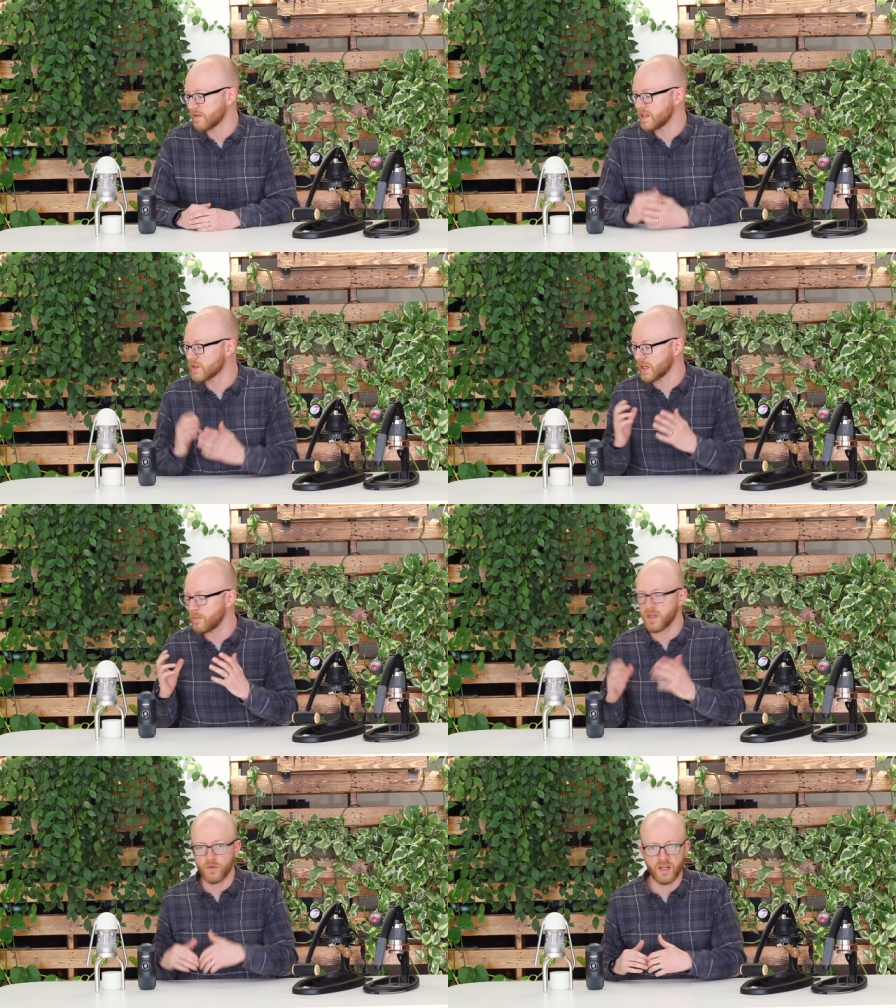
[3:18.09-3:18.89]
These are going to
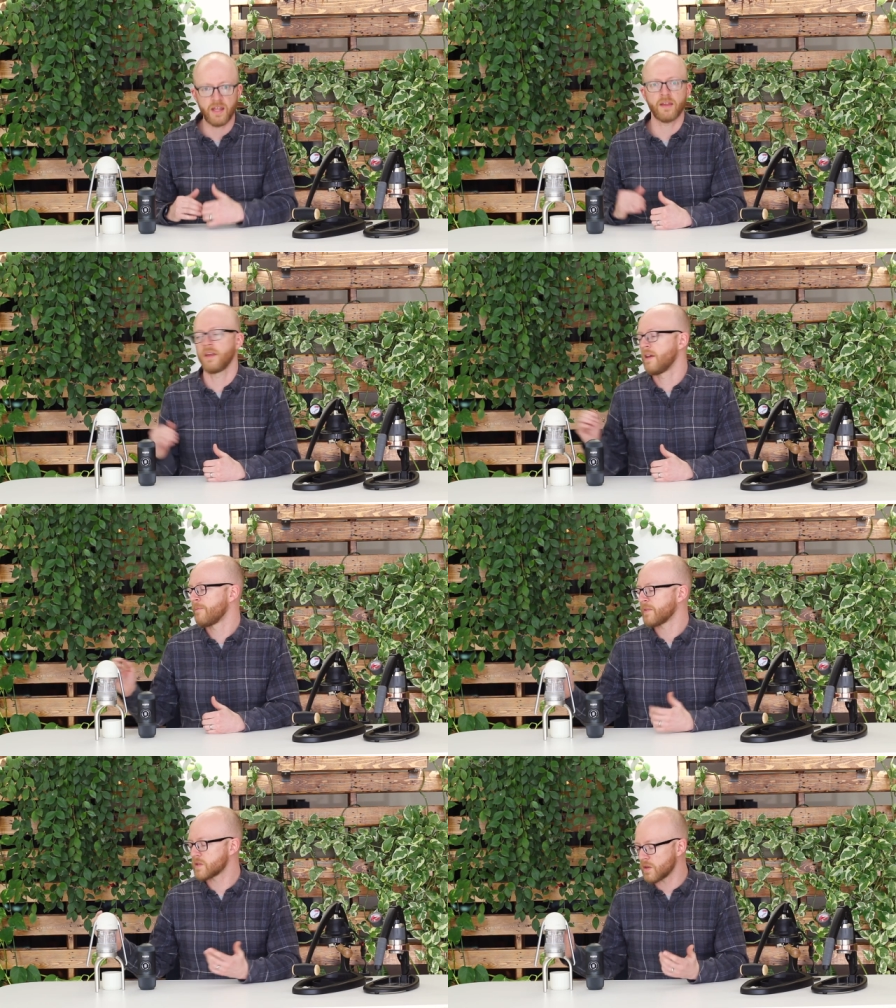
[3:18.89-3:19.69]
be unique,
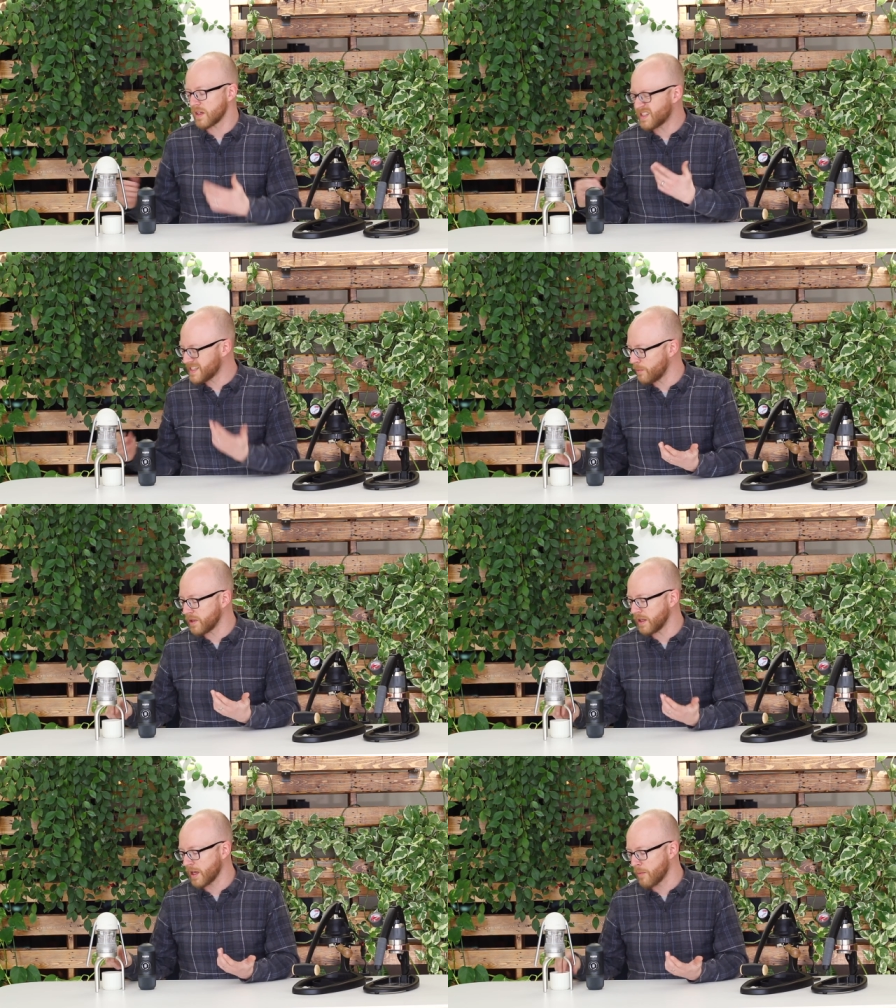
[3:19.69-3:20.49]
and so they
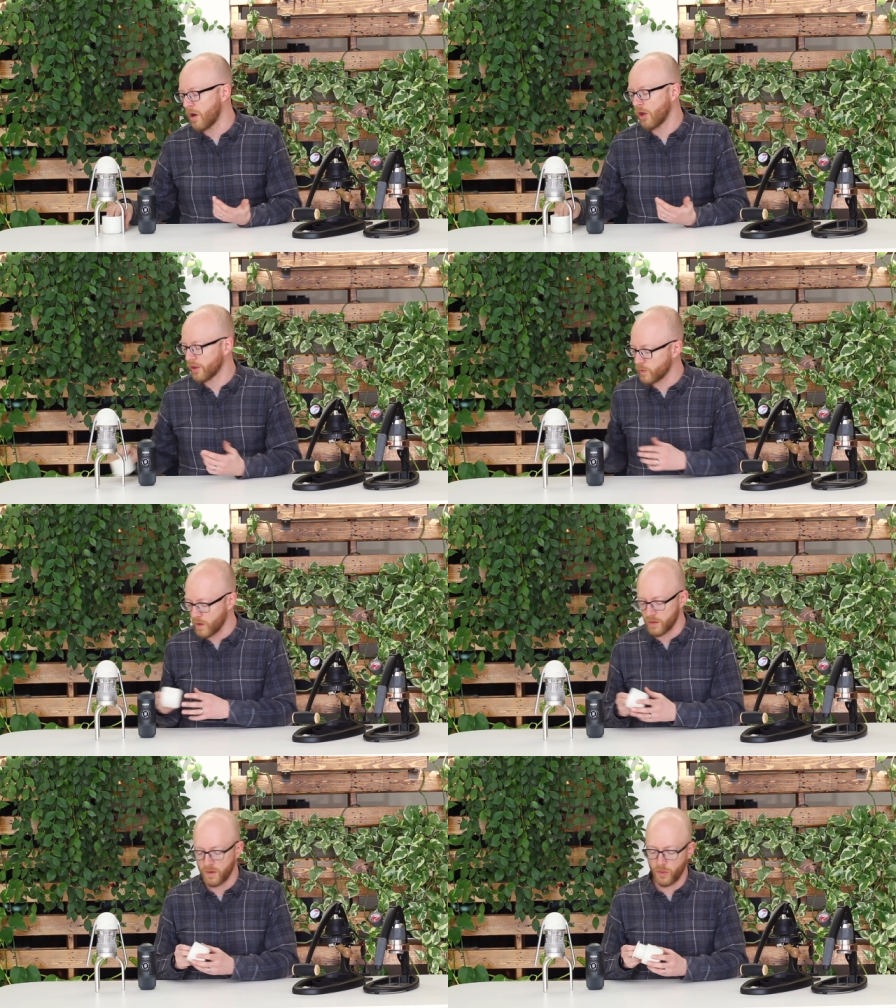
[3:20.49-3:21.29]
typically come all in
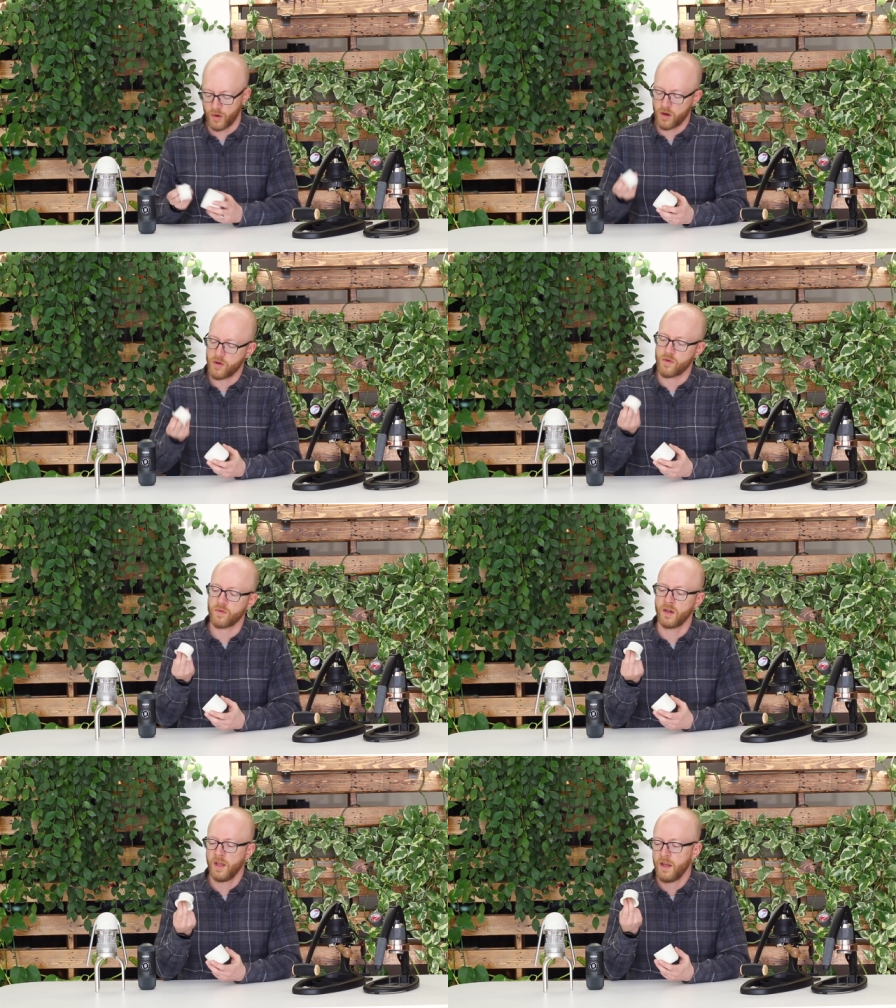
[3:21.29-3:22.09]
one with their own